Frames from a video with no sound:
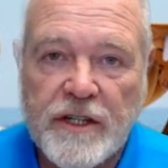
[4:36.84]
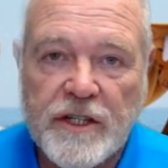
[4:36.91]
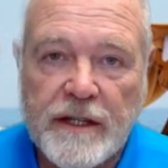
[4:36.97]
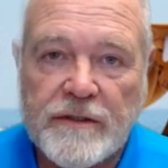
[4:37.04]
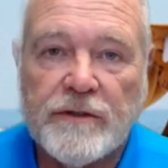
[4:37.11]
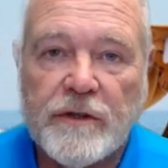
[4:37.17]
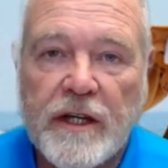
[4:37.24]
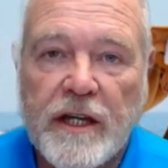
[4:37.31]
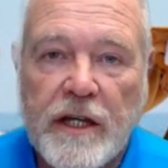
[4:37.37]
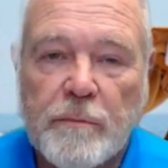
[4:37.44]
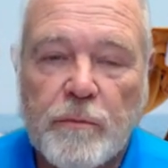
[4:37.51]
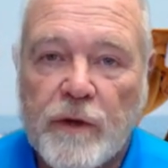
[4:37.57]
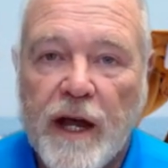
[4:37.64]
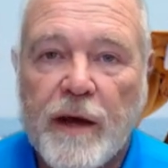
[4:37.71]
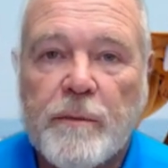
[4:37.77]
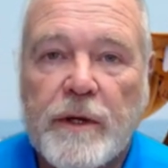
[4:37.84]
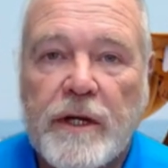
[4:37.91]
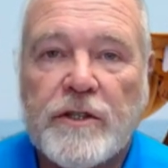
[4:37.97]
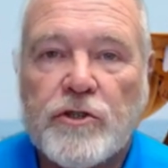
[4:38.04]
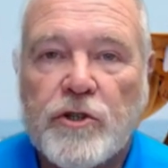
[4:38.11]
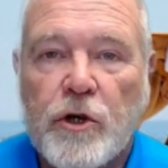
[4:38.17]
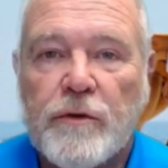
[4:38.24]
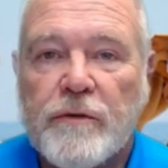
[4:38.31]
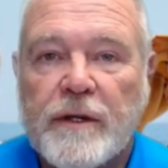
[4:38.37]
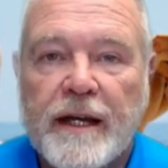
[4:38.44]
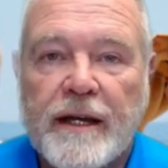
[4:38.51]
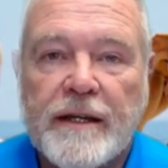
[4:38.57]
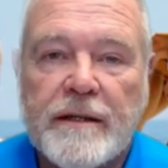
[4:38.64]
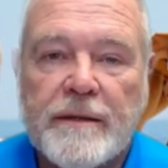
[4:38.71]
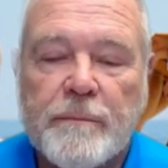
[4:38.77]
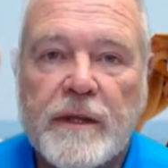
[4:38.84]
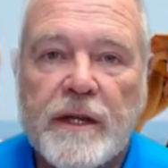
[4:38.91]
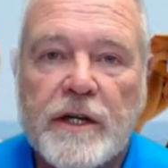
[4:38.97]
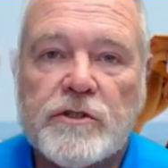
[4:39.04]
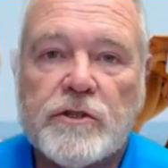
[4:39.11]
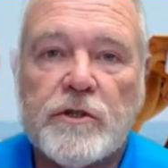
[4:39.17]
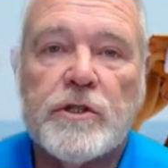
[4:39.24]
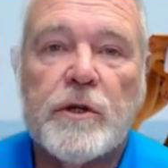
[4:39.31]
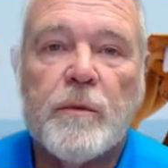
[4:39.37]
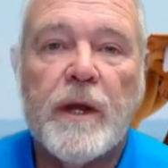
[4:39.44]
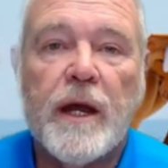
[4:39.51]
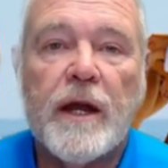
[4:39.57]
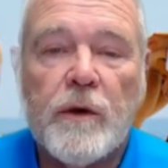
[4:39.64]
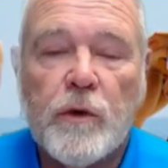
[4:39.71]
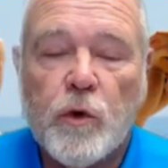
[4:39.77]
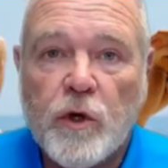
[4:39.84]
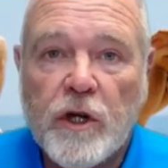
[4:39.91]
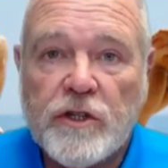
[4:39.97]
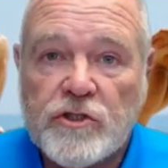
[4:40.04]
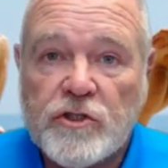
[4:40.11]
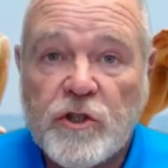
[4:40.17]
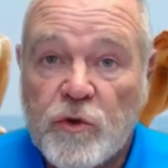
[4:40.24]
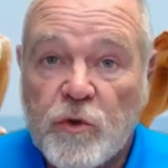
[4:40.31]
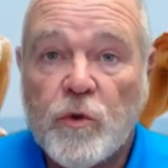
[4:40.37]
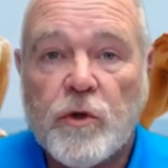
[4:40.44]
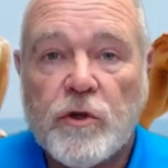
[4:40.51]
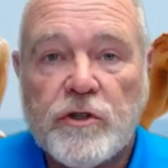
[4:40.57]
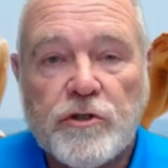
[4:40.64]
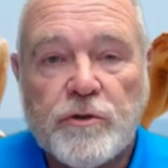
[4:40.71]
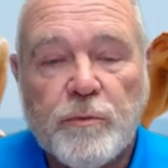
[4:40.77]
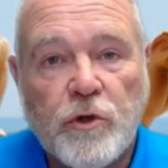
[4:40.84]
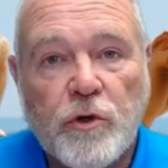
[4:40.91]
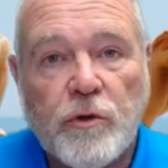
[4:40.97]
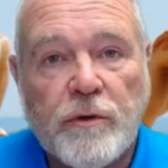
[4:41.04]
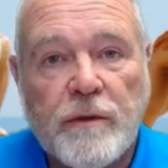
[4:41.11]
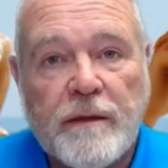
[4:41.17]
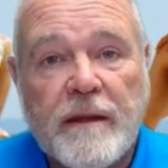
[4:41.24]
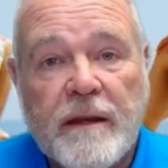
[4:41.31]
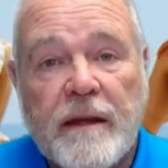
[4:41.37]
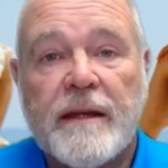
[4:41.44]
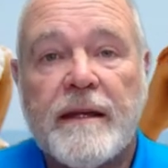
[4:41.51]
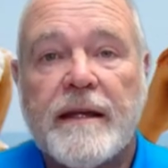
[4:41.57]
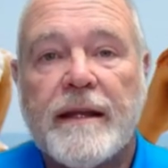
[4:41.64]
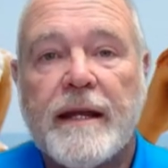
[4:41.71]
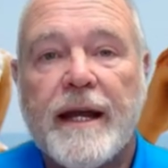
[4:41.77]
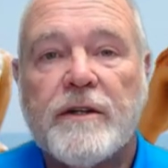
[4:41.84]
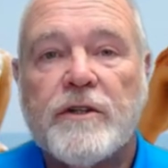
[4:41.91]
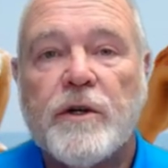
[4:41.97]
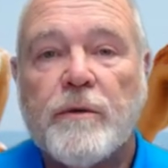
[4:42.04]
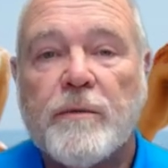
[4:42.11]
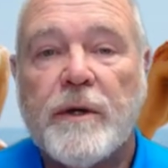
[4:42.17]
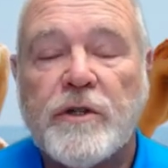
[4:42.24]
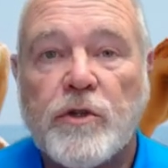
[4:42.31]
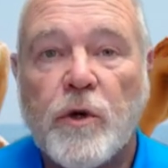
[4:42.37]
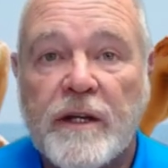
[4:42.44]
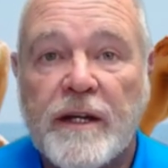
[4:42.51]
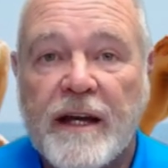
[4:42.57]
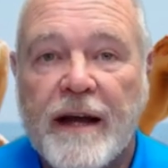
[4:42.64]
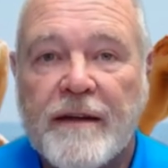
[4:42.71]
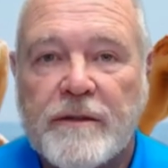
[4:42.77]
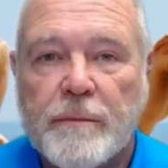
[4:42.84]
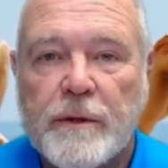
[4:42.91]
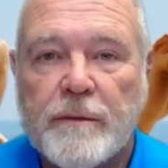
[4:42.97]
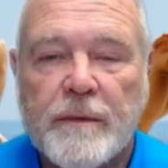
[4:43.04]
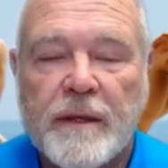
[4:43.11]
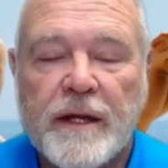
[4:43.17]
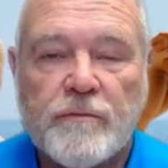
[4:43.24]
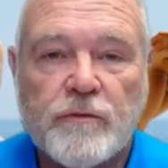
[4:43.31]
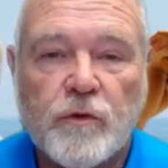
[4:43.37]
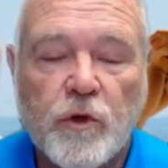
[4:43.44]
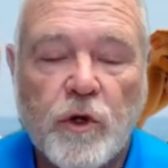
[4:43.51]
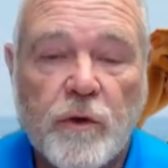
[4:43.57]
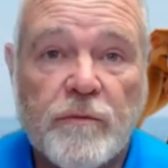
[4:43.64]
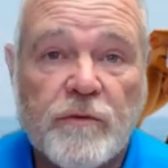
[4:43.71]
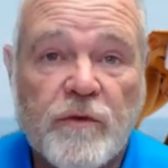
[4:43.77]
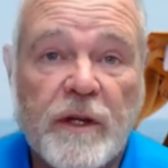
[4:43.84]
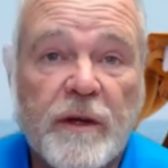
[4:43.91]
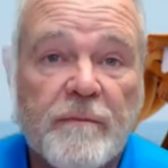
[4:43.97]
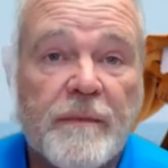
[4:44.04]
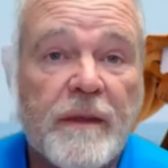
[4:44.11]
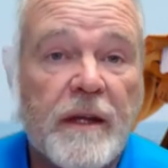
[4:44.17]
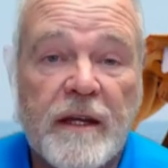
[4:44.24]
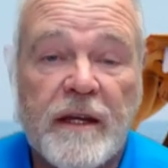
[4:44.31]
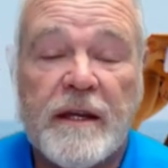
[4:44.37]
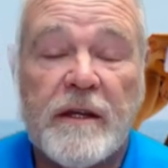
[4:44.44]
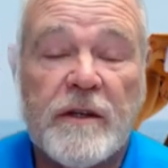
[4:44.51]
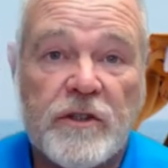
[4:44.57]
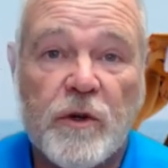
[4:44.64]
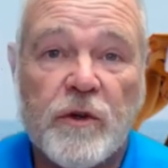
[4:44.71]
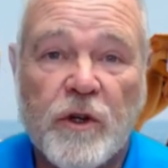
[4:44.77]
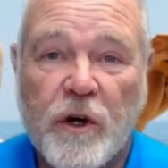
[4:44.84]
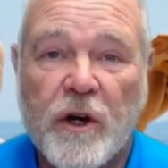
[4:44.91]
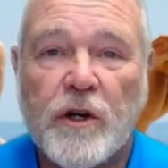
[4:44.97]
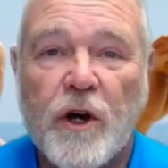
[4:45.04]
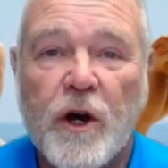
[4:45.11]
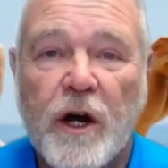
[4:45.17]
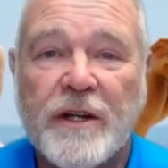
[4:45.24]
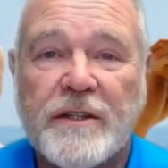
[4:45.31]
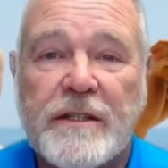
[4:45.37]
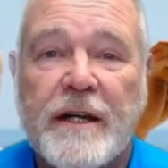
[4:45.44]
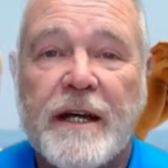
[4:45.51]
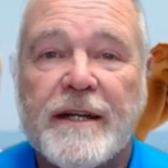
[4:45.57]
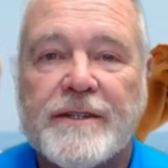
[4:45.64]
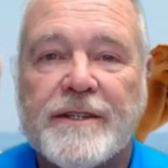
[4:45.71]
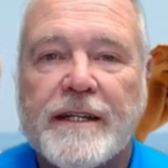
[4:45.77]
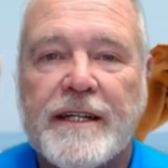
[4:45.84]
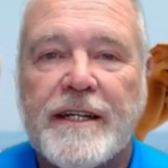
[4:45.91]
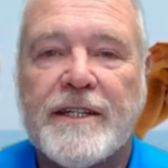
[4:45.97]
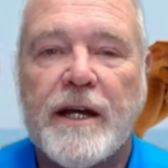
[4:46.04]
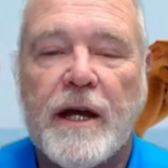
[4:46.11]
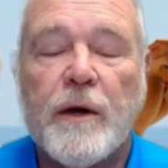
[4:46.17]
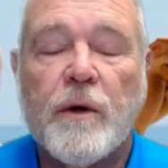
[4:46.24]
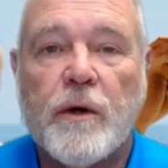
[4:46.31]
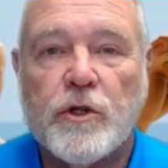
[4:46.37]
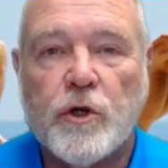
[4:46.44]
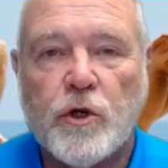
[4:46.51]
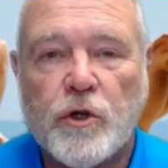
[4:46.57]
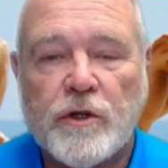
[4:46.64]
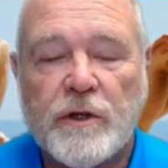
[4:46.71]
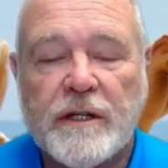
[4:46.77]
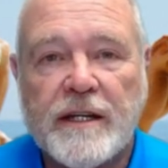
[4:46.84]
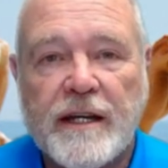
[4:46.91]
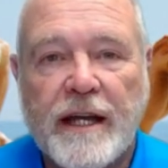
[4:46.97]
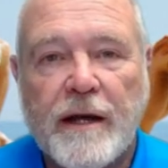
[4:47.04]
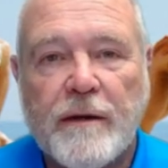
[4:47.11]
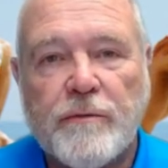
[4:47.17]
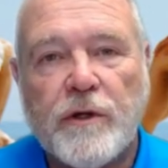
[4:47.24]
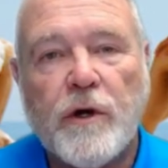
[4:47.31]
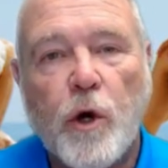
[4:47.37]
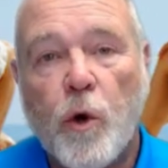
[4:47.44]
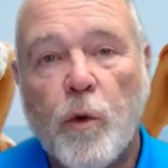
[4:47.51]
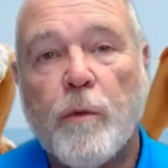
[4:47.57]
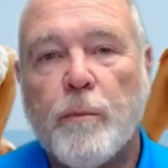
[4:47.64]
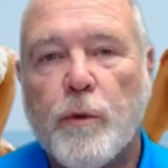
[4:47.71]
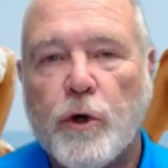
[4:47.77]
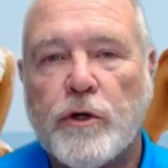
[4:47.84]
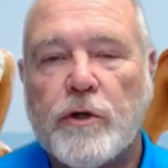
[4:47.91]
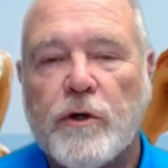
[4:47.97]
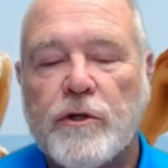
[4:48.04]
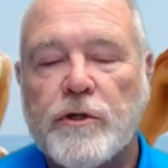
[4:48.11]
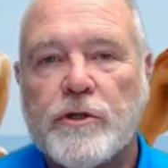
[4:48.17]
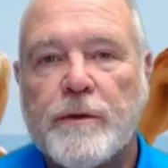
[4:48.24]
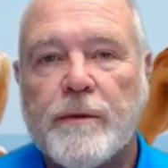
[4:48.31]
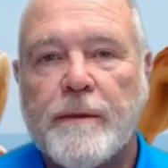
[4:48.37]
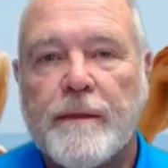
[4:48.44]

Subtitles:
If you get a property surveyed because there's some kind of question or dispute, that survey is going to have to be paid for up front. So there are costs like these that are incurred in every home purchase.